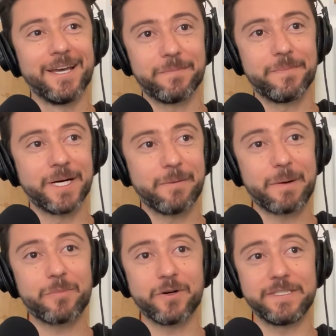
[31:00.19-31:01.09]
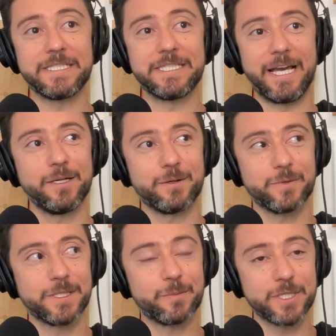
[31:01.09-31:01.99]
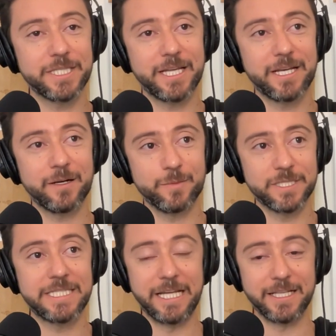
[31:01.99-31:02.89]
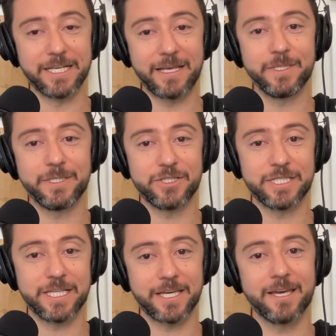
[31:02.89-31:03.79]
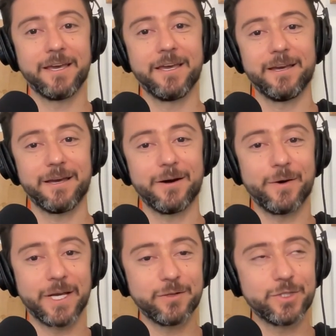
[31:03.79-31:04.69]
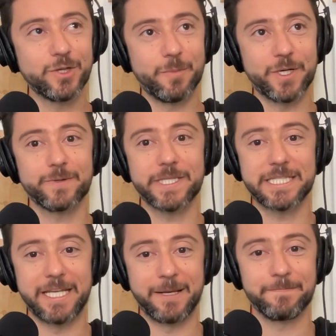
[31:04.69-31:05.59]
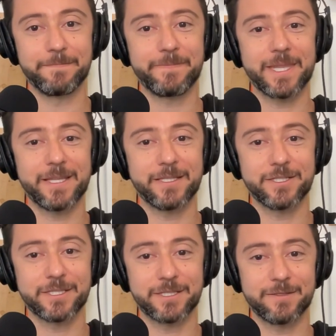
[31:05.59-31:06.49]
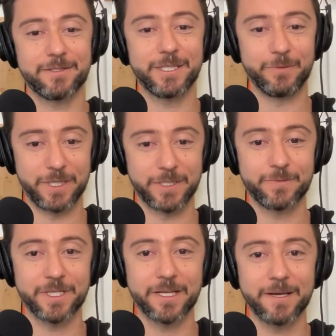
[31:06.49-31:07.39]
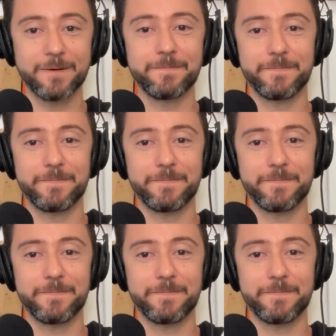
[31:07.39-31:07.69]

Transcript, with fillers: But I remember our designer was the person that helped us nail the name. He's just like, "Oh, I could do so much with this name. Let's just see where this one can go."